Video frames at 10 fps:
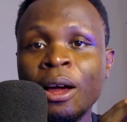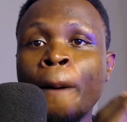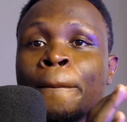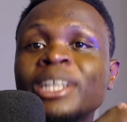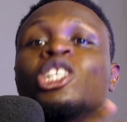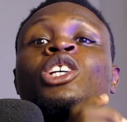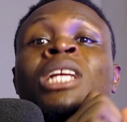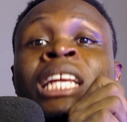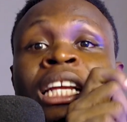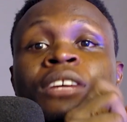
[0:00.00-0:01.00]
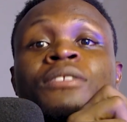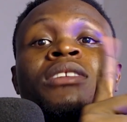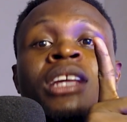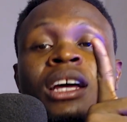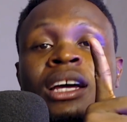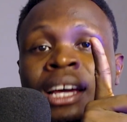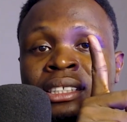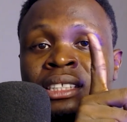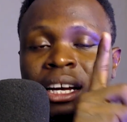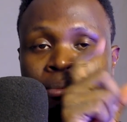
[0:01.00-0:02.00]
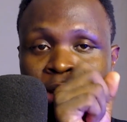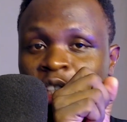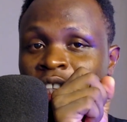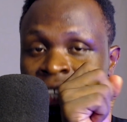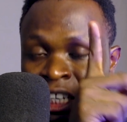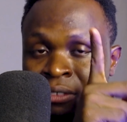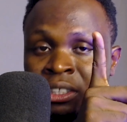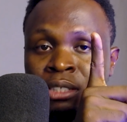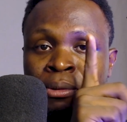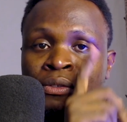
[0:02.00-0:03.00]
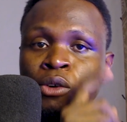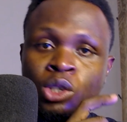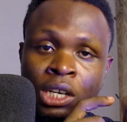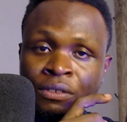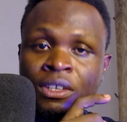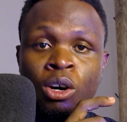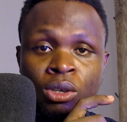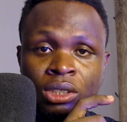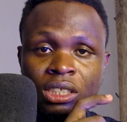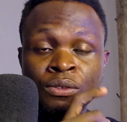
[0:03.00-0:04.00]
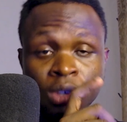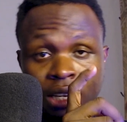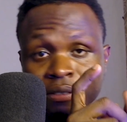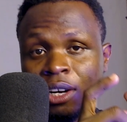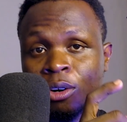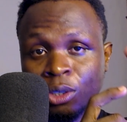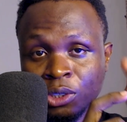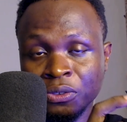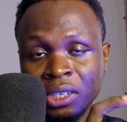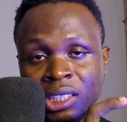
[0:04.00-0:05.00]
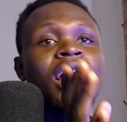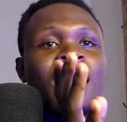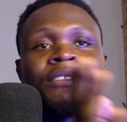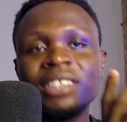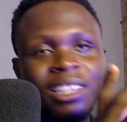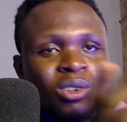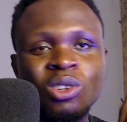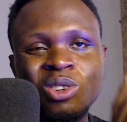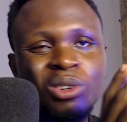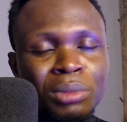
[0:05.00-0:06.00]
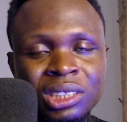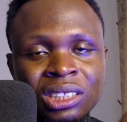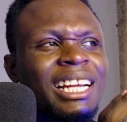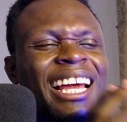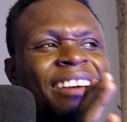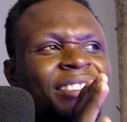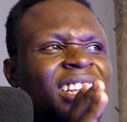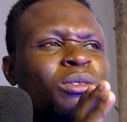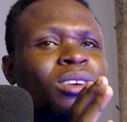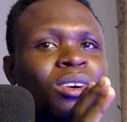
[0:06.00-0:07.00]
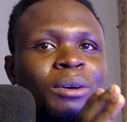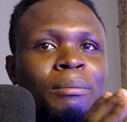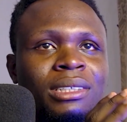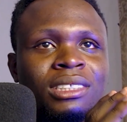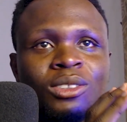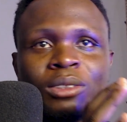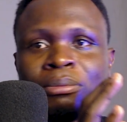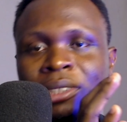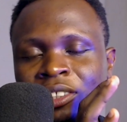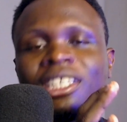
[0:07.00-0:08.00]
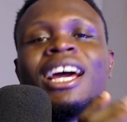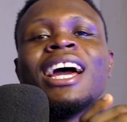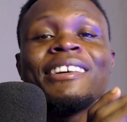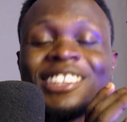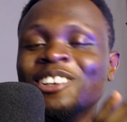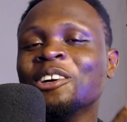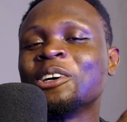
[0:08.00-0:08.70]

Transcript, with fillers: make sure you leave the cursor make sure you leave it before you leave the alt if you leave the alt first everything would look messy everything will look messy not messy everything will look